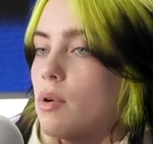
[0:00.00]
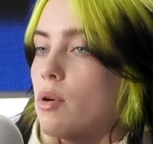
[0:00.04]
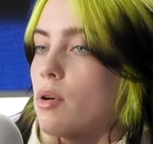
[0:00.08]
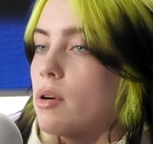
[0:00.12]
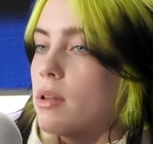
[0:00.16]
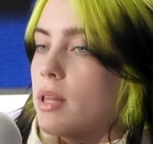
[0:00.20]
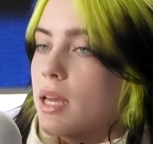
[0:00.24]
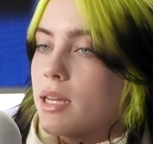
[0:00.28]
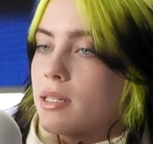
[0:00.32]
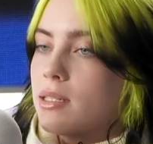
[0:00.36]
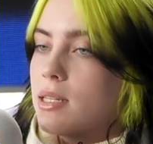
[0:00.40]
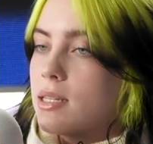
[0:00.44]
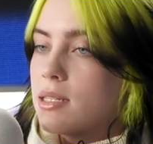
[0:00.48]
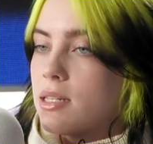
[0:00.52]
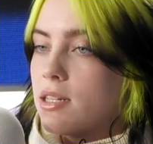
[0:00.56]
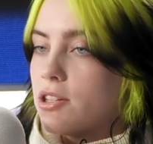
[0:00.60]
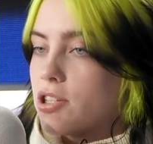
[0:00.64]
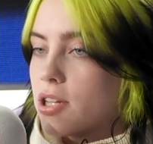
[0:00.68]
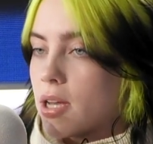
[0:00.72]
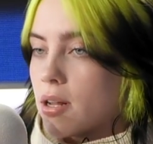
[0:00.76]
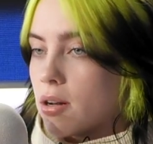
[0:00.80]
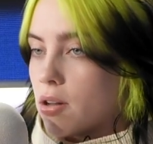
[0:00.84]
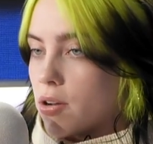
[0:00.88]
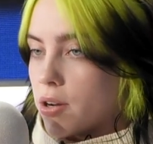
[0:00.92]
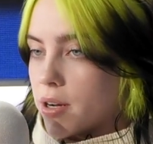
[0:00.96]
or like Disney
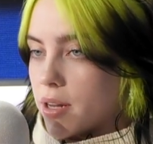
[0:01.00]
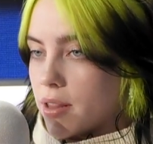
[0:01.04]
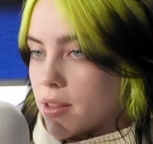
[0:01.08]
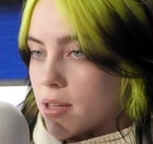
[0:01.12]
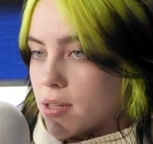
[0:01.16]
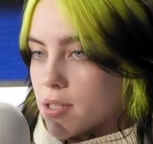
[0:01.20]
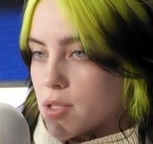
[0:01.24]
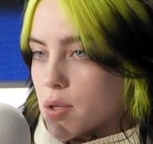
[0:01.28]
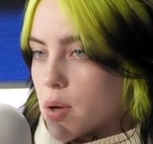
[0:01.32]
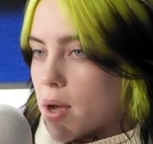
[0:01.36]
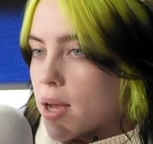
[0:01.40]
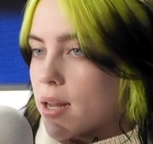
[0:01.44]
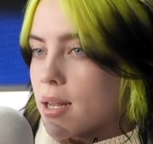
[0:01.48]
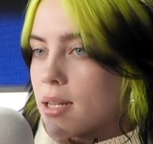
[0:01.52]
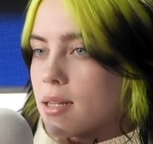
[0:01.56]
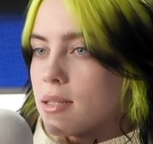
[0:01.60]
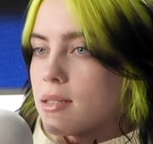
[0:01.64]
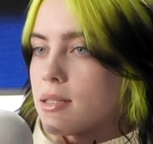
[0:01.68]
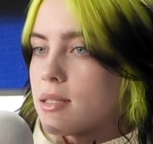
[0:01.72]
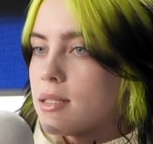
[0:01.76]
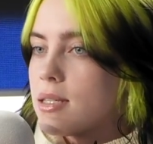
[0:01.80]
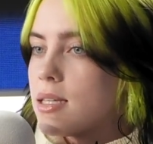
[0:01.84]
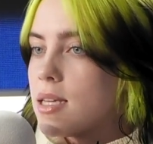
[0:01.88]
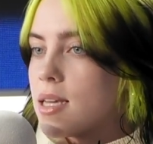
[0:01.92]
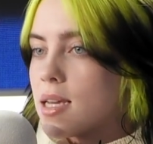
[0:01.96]
Channel or anything, so I didn't
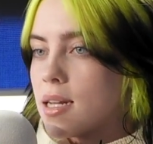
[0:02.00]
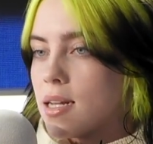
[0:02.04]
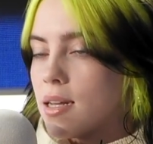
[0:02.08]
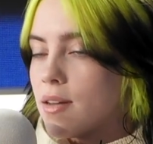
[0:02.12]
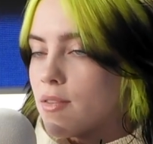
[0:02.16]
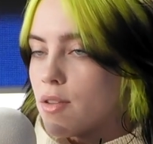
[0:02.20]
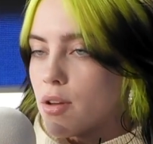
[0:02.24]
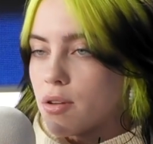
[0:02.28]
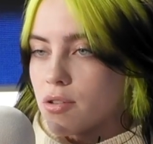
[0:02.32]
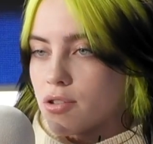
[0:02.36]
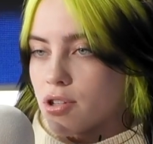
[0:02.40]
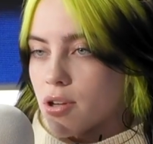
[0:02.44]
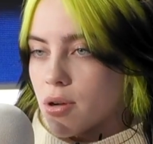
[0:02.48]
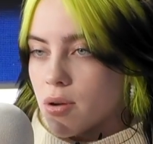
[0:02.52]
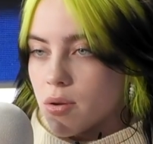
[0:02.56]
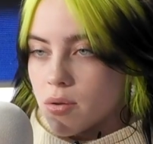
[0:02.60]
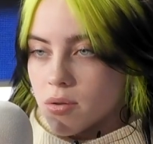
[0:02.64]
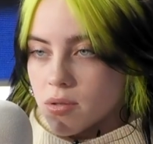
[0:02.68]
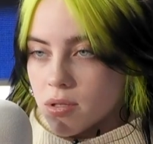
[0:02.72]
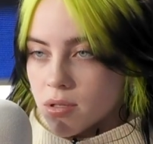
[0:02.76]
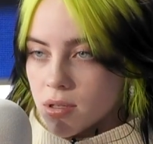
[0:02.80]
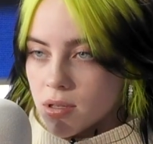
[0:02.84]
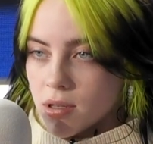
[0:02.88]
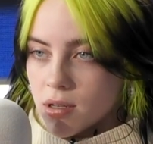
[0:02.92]
see any of those shows. Oh